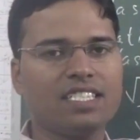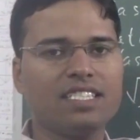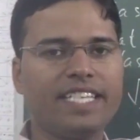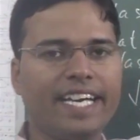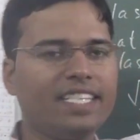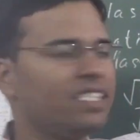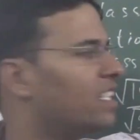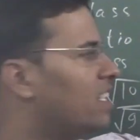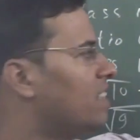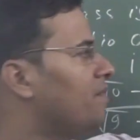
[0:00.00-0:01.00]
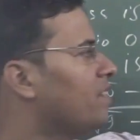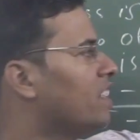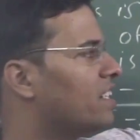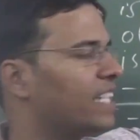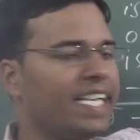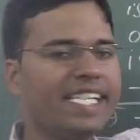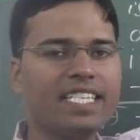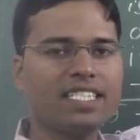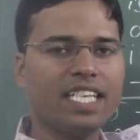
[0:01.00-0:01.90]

than the radius